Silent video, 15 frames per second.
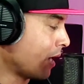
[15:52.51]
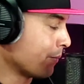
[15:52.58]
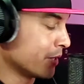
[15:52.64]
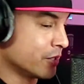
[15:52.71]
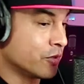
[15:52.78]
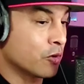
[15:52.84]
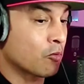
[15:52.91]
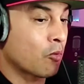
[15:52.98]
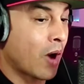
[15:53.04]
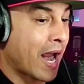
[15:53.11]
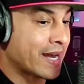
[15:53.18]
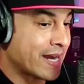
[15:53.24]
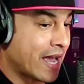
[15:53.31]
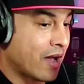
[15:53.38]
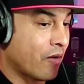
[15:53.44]
I'm going to do it
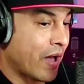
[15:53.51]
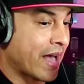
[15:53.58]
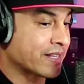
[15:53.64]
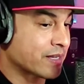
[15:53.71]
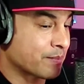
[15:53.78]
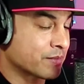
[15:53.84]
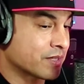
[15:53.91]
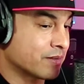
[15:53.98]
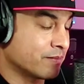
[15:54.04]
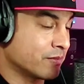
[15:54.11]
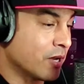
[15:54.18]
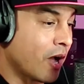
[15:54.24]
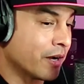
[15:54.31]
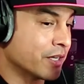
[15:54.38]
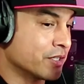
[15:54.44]
right now as I'm
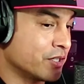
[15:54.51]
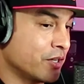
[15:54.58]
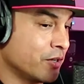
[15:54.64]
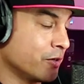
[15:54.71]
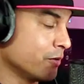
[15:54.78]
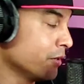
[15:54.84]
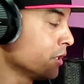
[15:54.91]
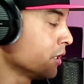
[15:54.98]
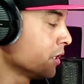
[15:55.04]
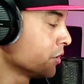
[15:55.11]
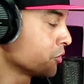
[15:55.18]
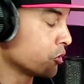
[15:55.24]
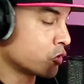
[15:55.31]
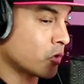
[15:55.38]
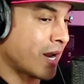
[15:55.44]
talking to you
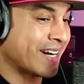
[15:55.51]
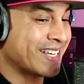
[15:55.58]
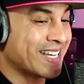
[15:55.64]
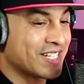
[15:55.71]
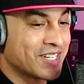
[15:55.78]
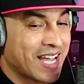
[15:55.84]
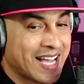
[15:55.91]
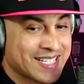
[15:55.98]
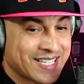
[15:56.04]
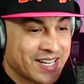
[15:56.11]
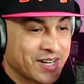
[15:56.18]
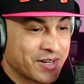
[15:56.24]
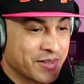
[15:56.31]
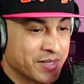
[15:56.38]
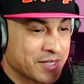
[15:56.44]
to try to get you guys to
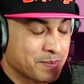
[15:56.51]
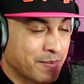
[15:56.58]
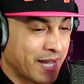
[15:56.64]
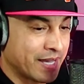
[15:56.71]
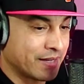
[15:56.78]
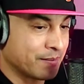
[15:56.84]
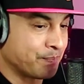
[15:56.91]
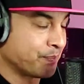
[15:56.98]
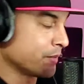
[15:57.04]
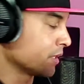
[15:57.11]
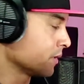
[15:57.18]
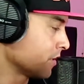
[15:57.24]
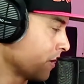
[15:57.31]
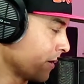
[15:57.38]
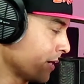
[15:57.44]
hear this mic.
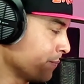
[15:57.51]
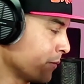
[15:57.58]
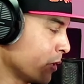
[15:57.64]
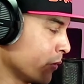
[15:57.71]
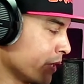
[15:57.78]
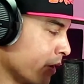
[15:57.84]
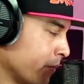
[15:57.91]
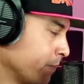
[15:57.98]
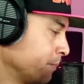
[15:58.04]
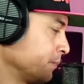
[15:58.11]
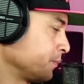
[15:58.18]
All right, here we go.